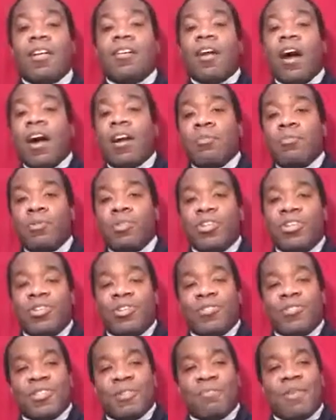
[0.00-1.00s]
Narada Muni
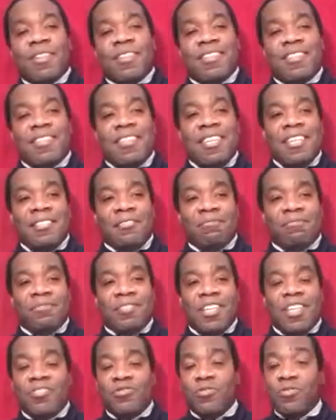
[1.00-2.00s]
shows up on the scene
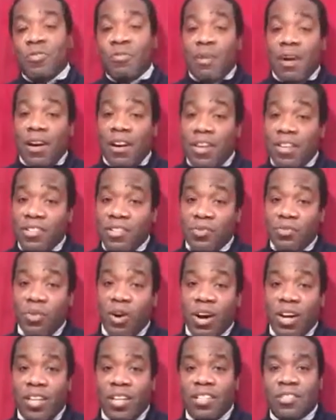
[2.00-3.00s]
as Dhruva Maharaj is
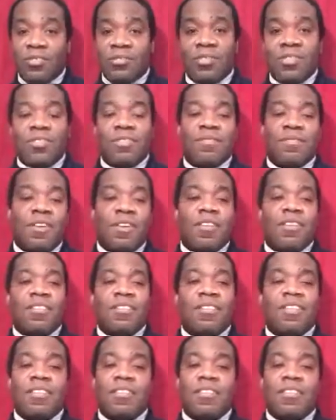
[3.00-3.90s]
walking towards the forest.